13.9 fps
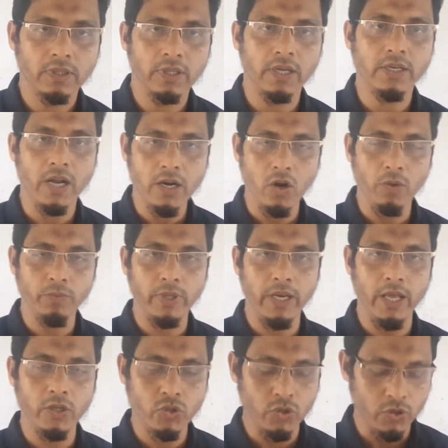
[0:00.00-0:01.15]
the title of the
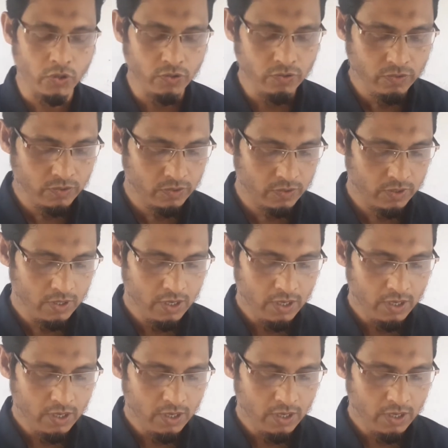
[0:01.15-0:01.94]
lesson,